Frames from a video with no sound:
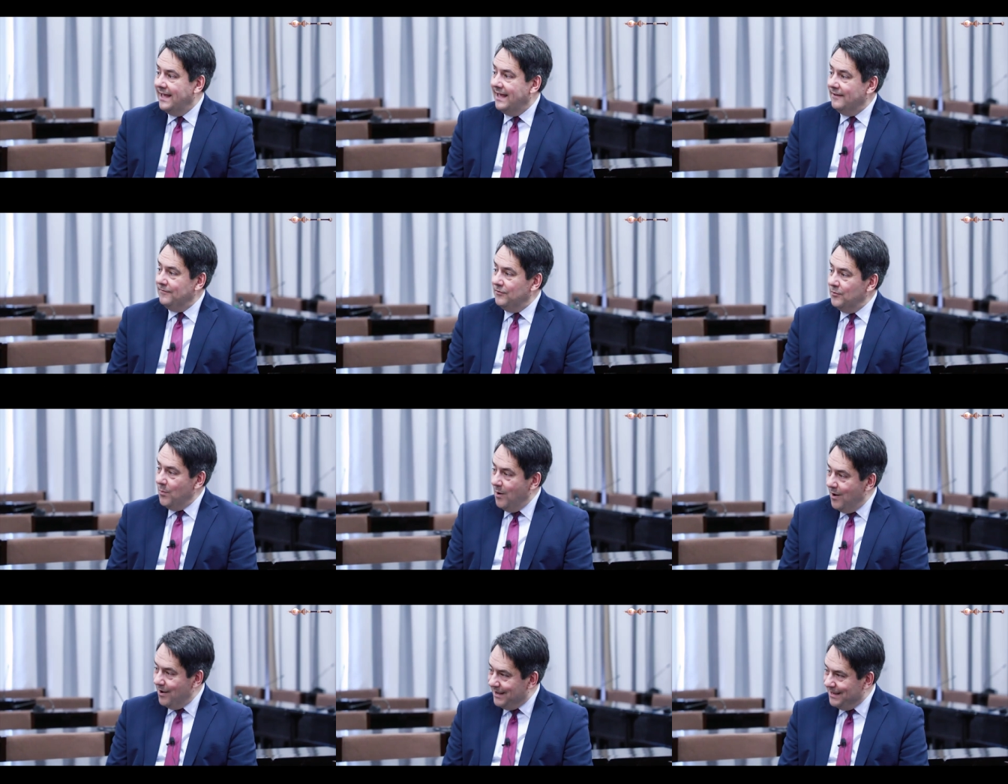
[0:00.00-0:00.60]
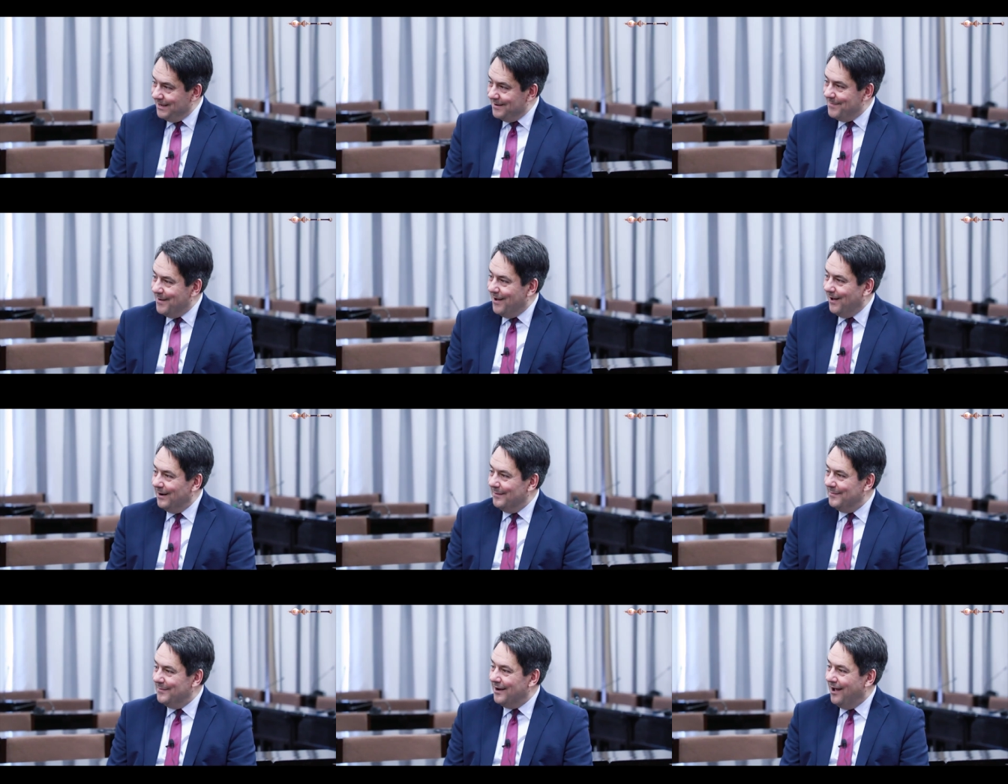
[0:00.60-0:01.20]
if you work in a
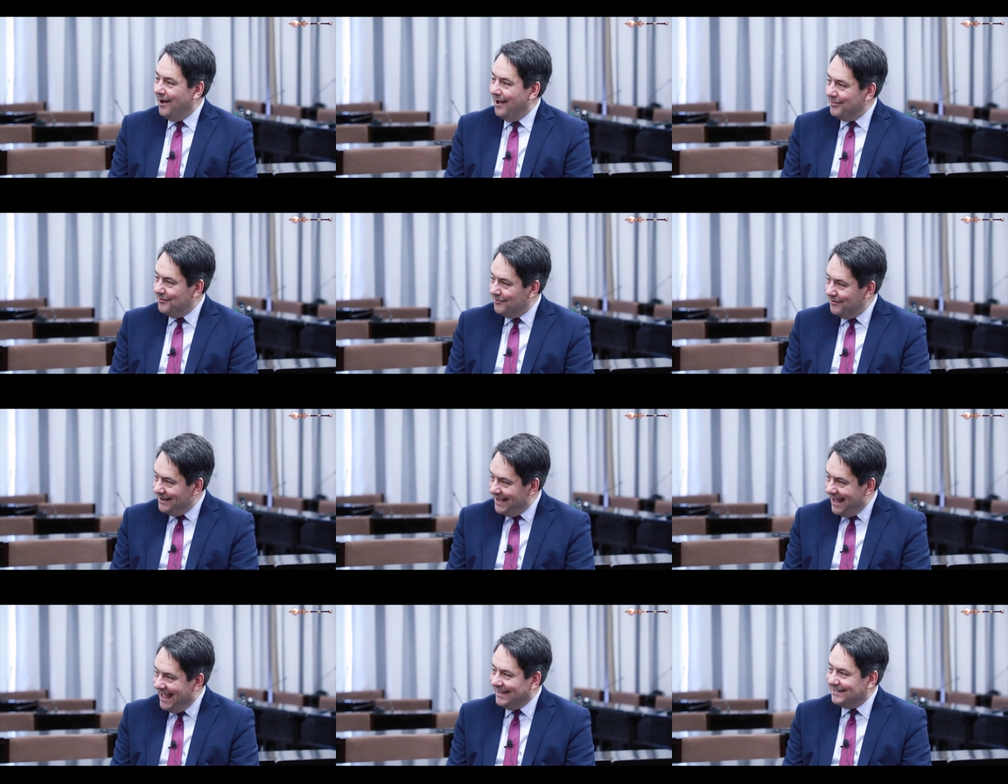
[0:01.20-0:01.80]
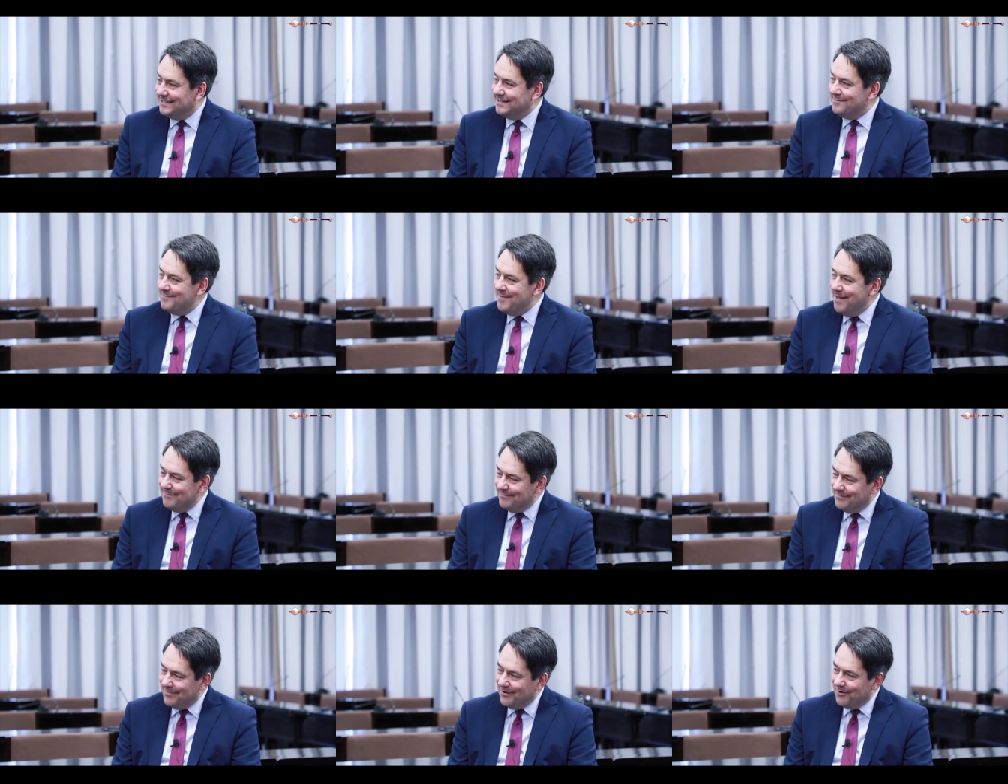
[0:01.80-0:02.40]
parliament, either elected
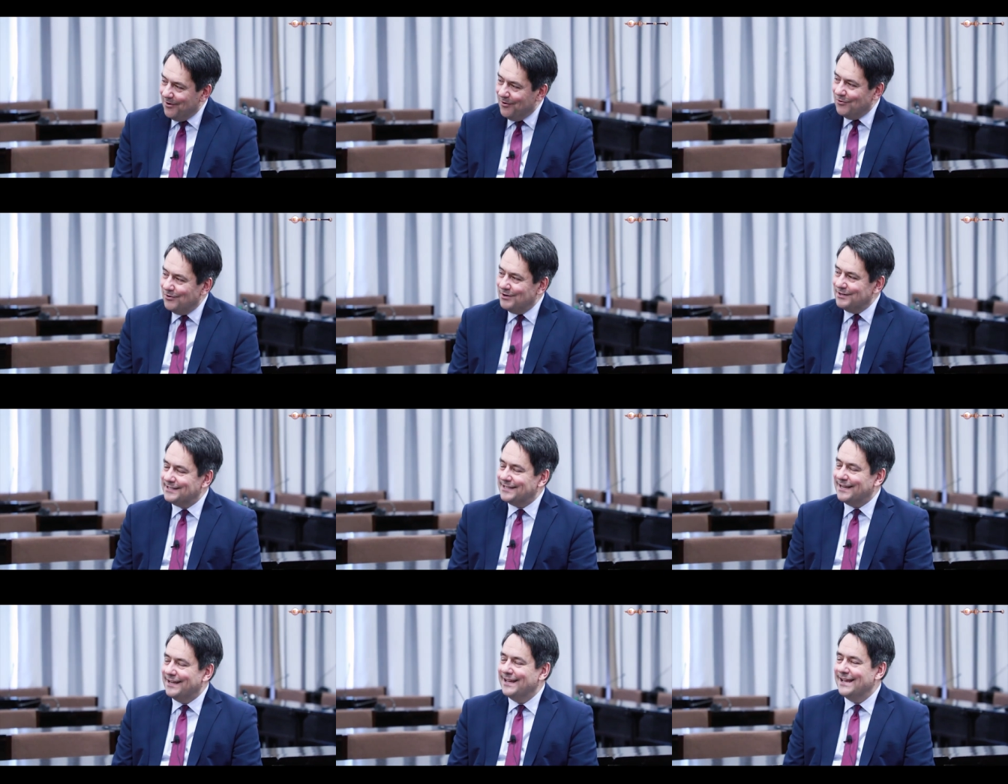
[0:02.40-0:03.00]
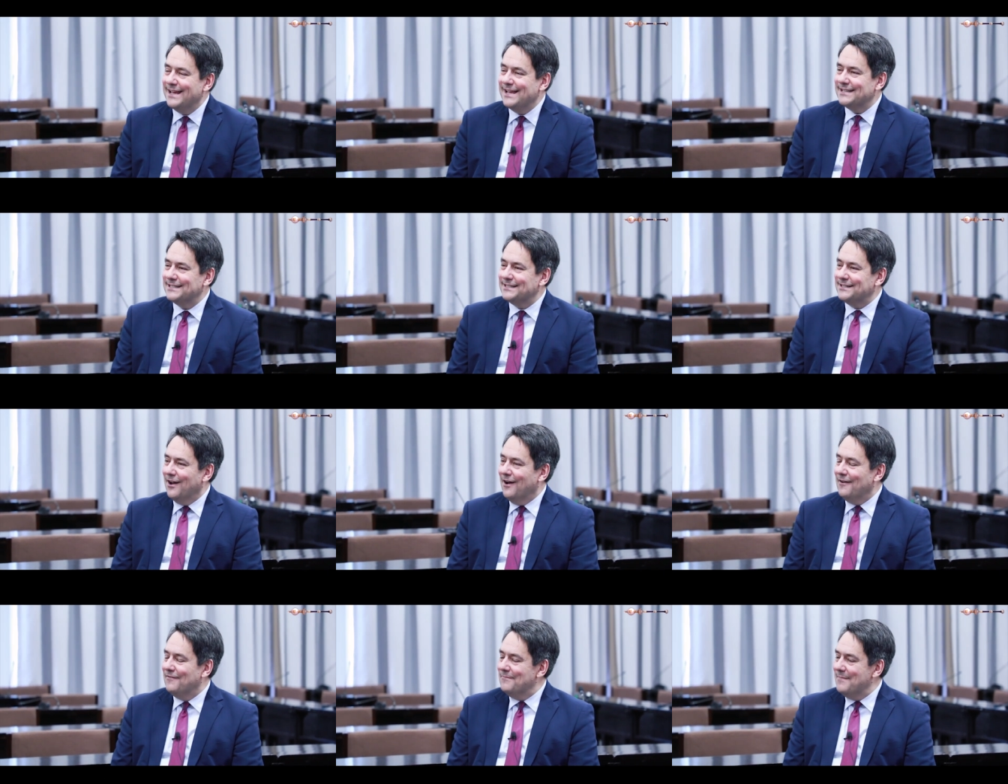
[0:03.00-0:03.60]
member or as a
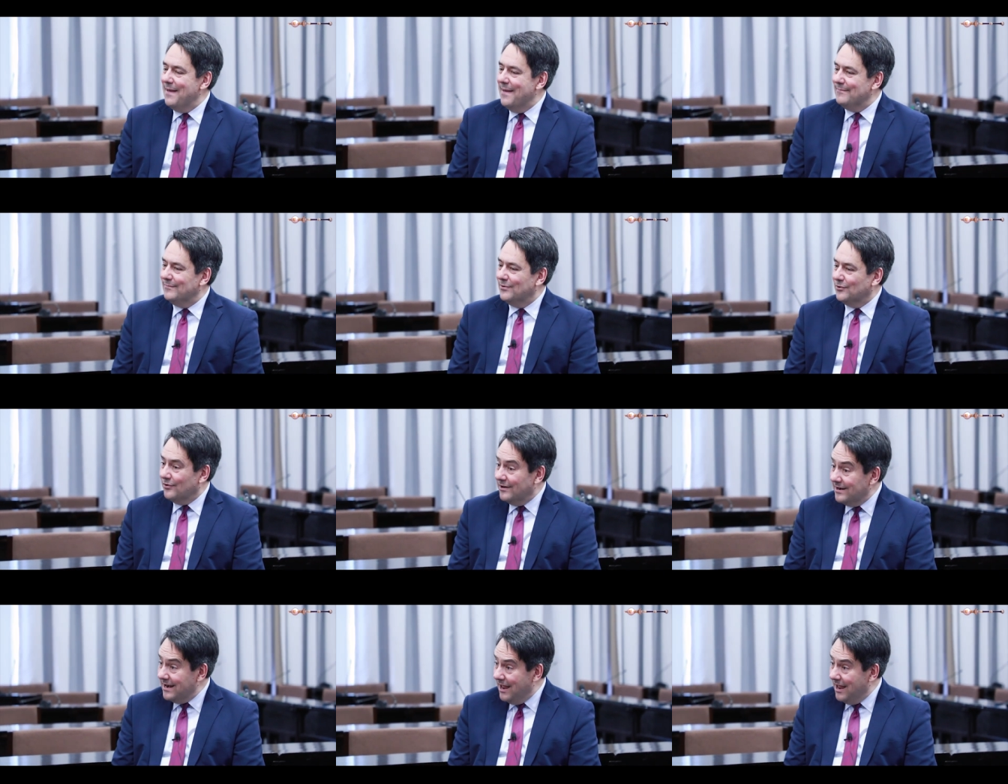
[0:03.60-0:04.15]
staff member or